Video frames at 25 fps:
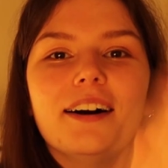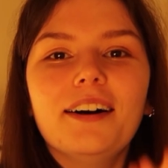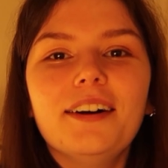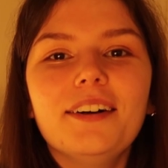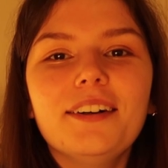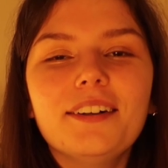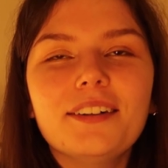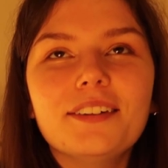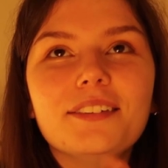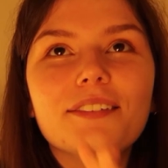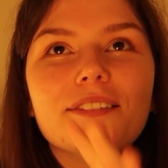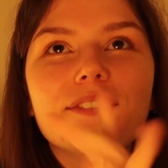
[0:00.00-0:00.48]

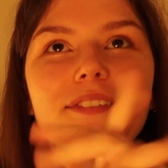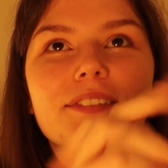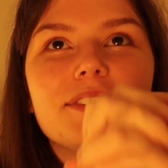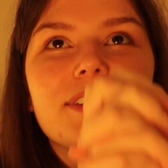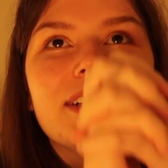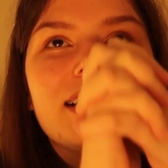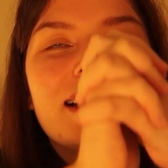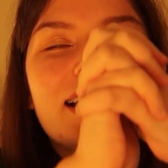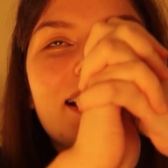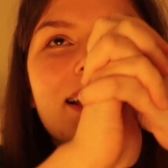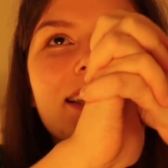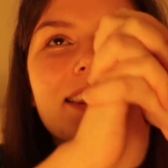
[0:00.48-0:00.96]
of
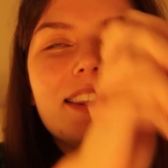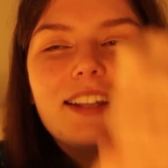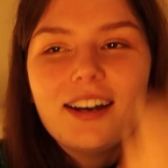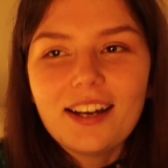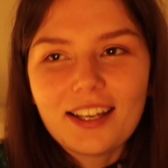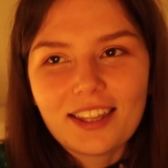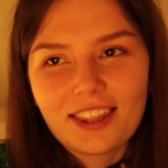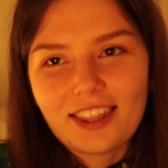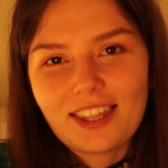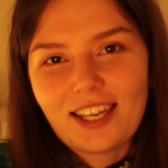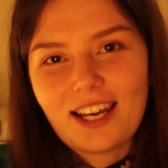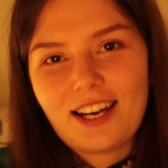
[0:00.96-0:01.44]

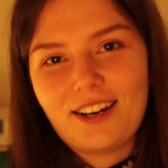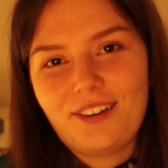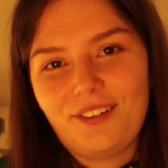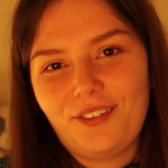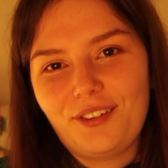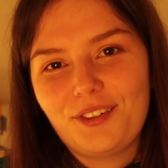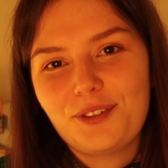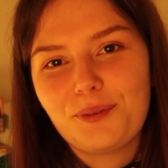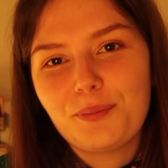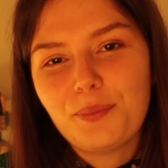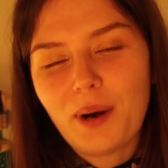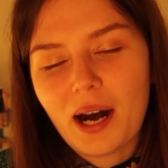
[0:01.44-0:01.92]
Ninth
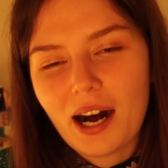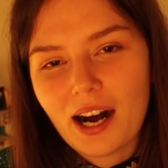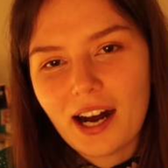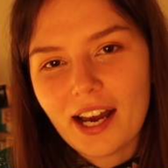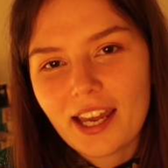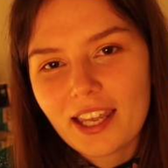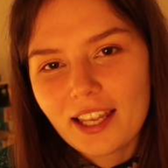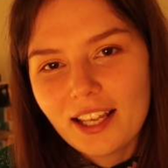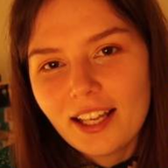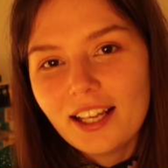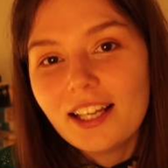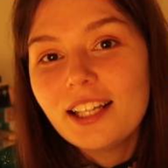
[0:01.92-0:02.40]
House
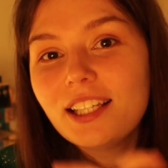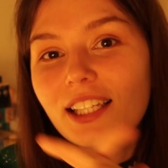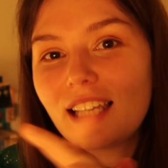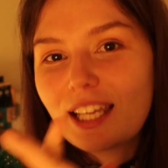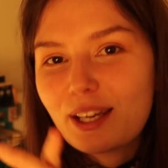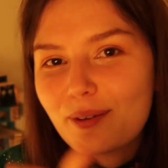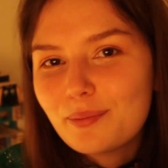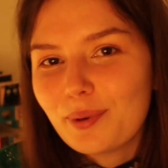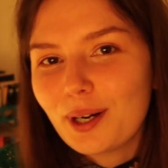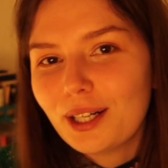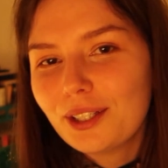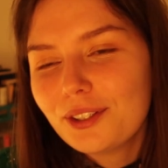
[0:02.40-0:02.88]
by
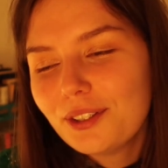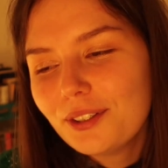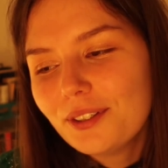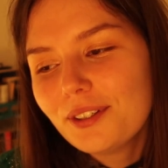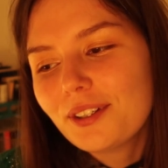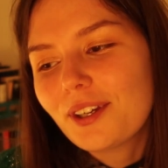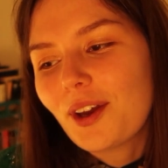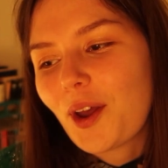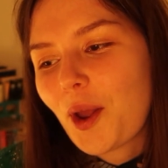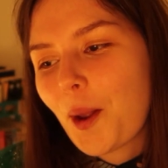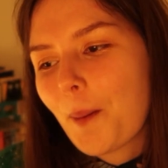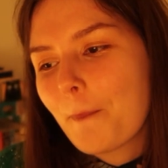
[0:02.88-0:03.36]
Leigh
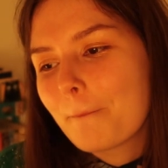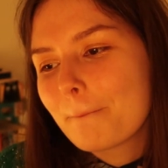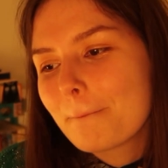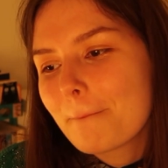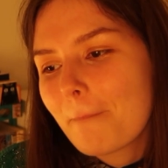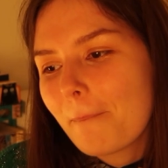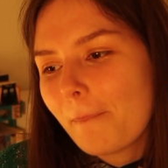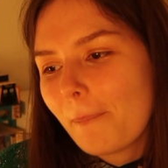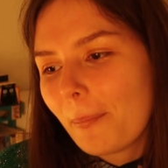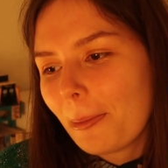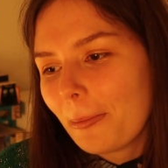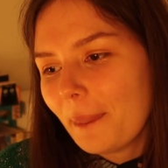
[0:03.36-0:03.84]
Bardugo.
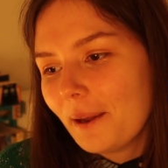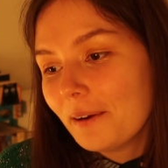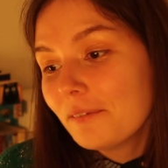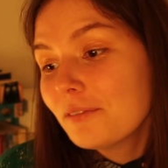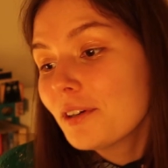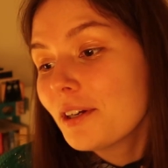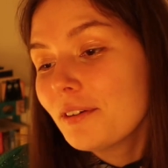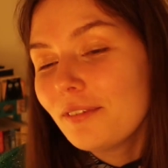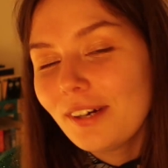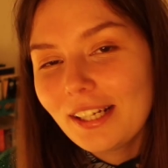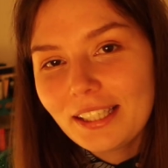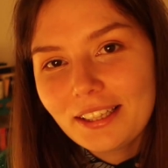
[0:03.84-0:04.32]
Have
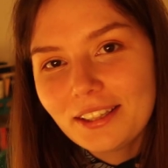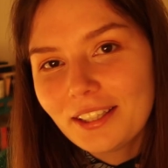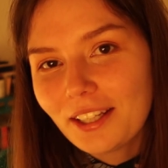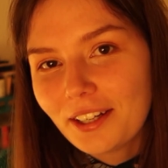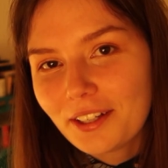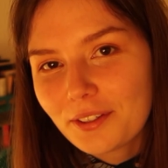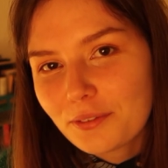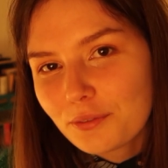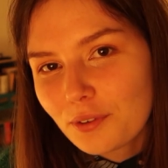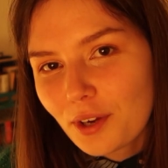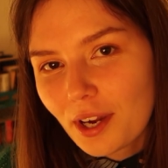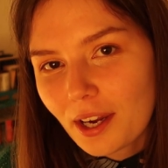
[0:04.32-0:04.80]
I read
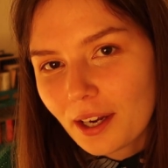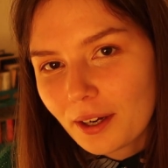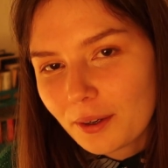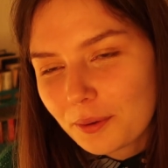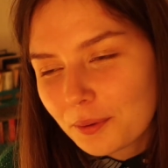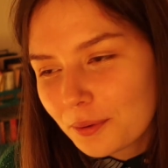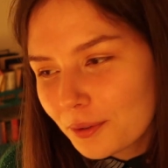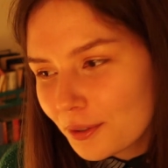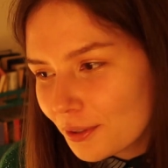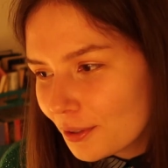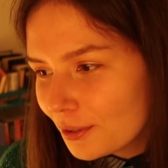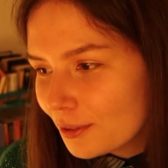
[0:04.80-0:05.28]
Ninth
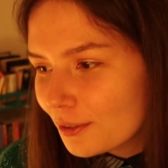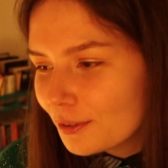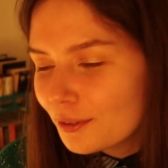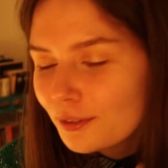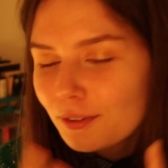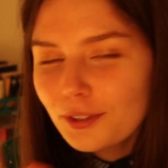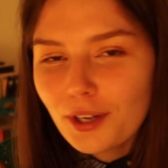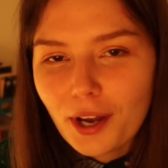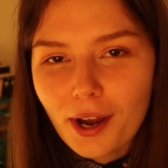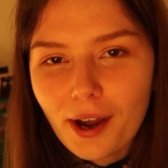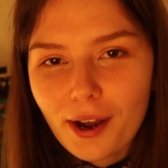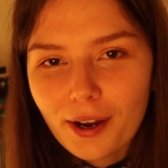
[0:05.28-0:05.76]
House?
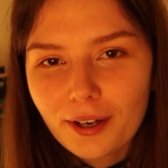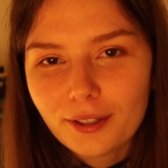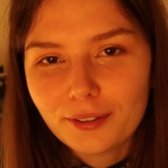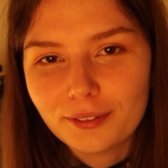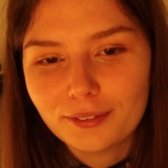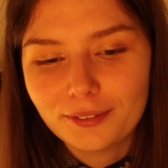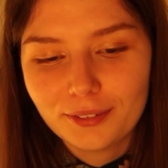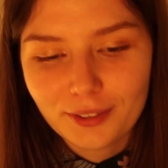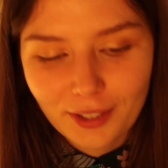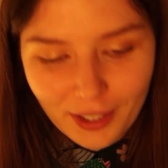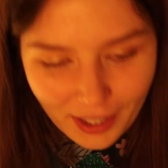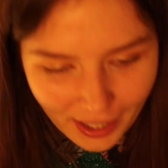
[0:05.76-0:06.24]

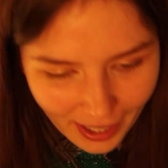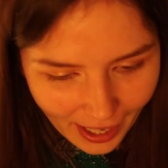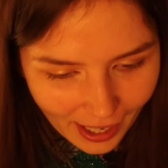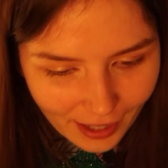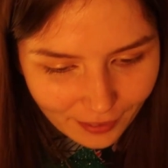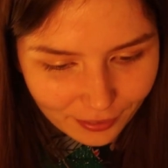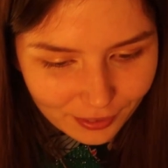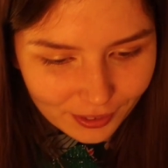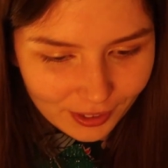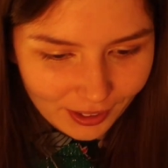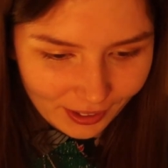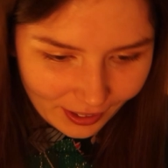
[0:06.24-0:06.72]
No, I
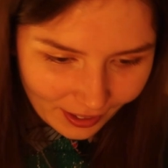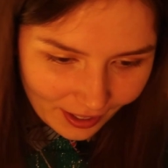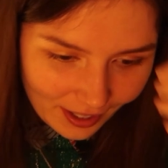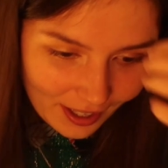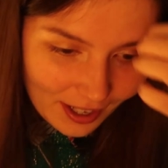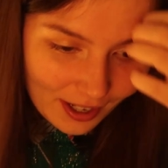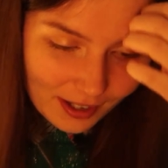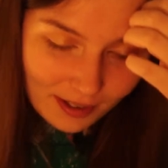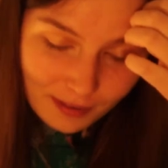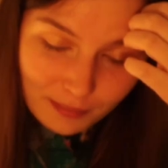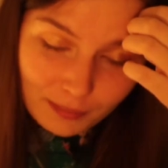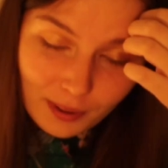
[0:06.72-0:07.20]
haven't.
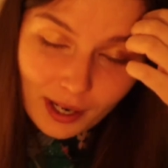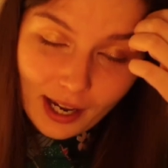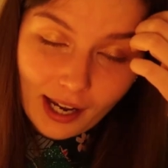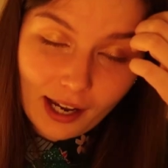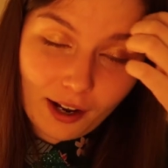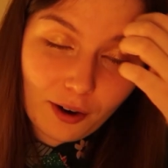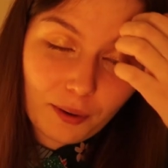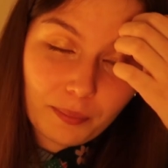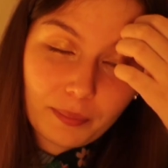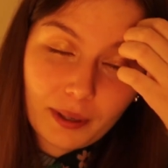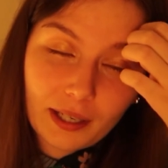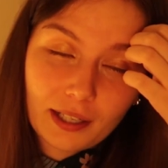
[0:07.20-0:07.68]
But
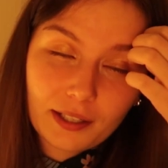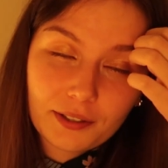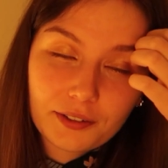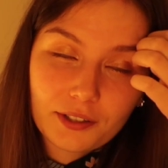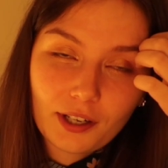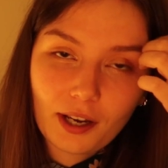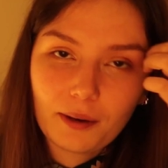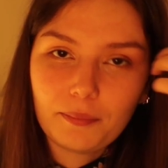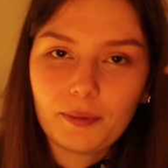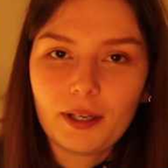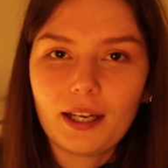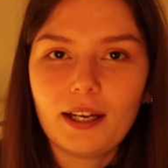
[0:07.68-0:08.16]
Hellbent is
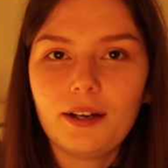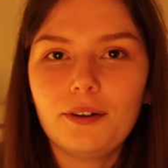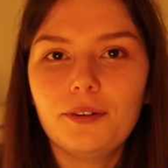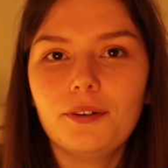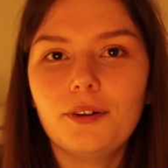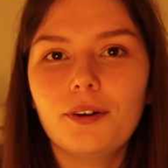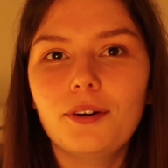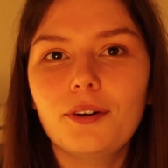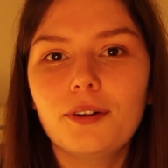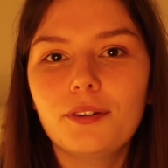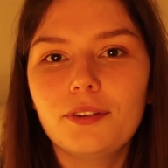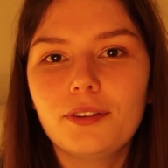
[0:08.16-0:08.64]
coming out
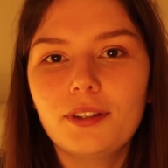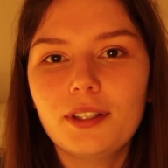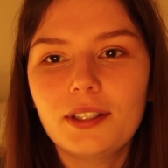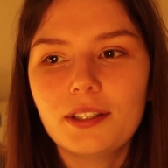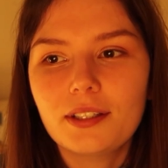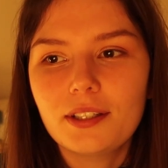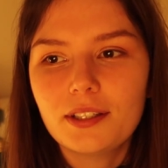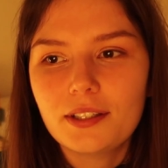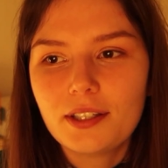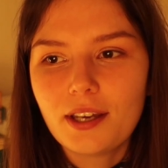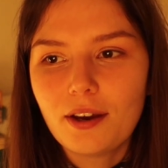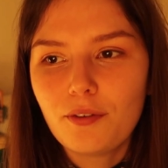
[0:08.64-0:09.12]
on
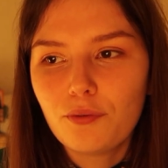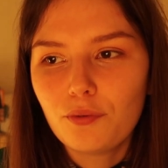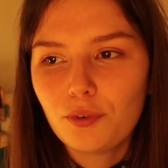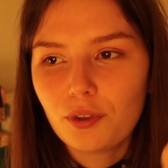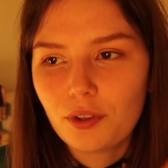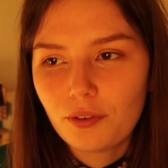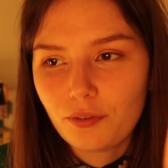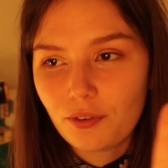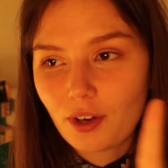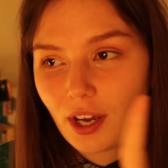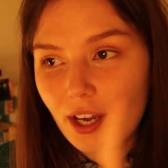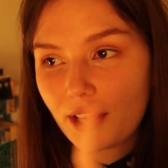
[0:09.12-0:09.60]
the 10th of
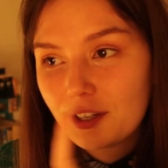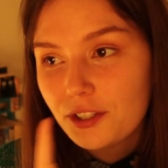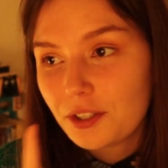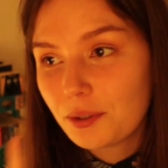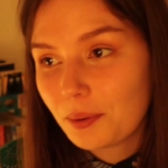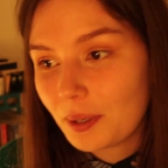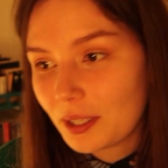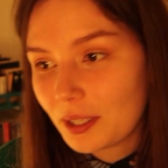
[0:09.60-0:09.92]
the 1st,